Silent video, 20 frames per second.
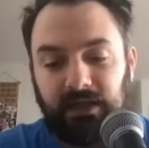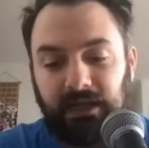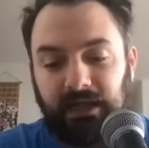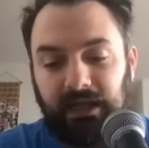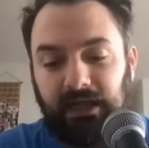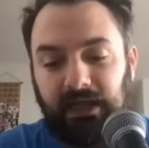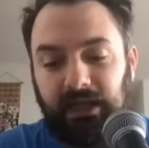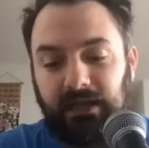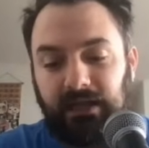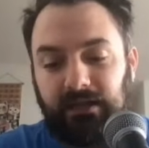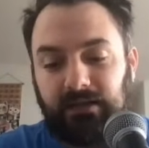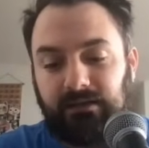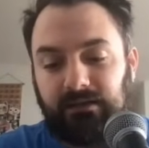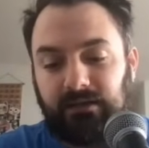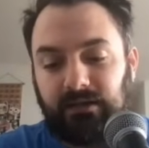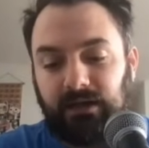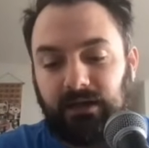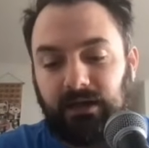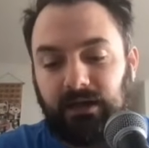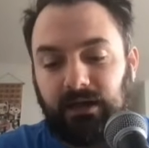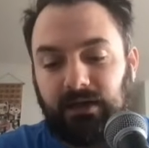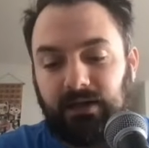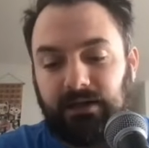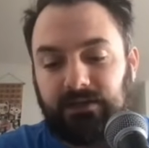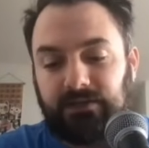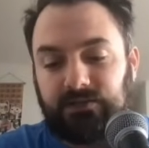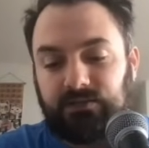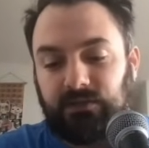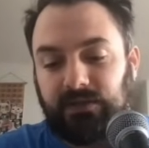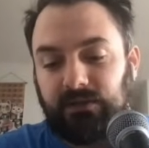And
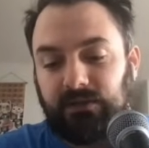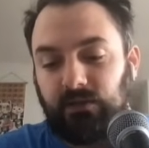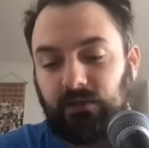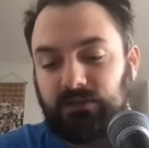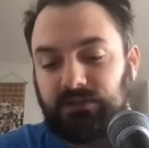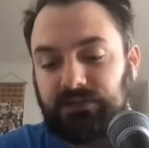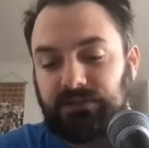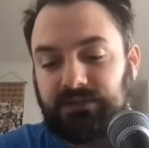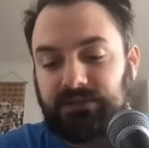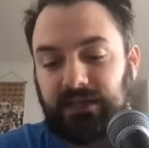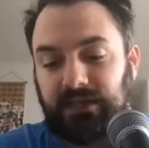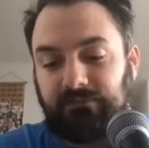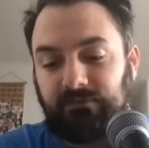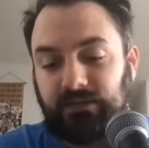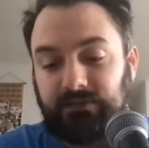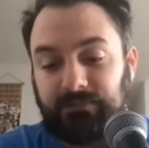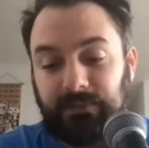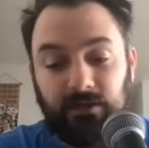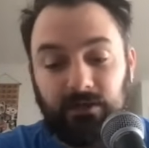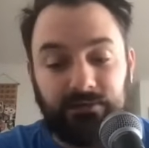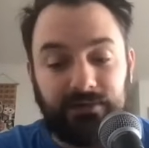strength coaches have less power in